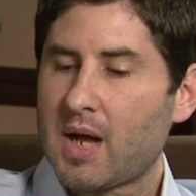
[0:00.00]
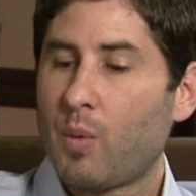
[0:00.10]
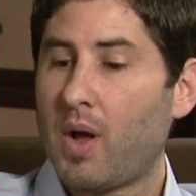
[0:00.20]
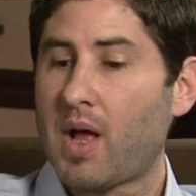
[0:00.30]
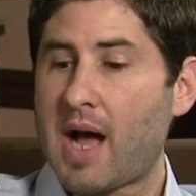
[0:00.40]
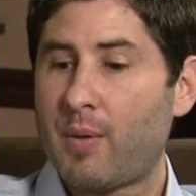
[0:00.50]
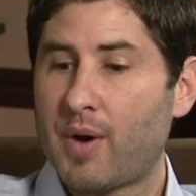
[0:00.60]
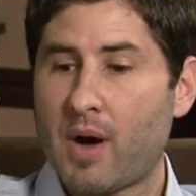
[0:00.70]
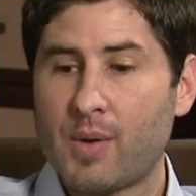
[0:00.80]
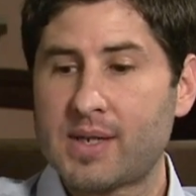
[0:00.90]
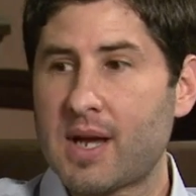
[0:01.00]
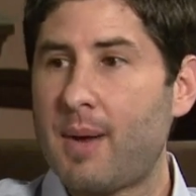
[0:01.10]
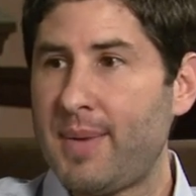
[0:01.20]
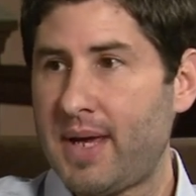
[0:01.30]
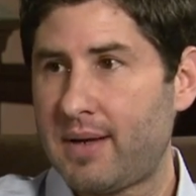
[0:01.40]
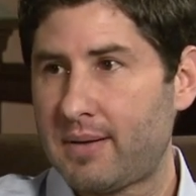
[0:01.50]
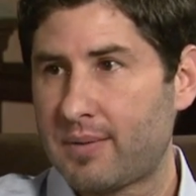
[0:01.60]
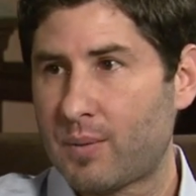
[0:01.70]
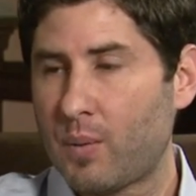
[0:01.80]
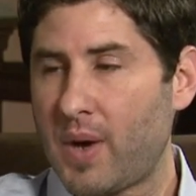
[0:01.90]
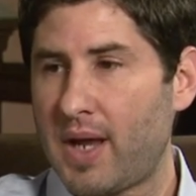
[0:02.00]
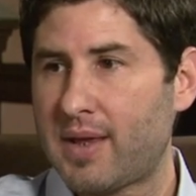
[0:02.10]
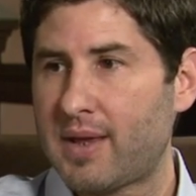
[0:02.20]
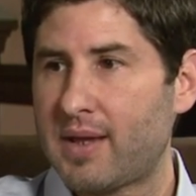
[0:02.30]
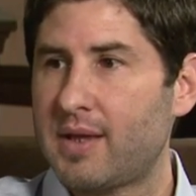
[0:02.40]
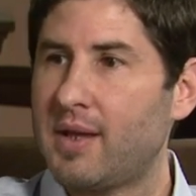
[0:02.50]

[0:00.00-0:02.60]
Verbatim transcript: Well, I would always come in with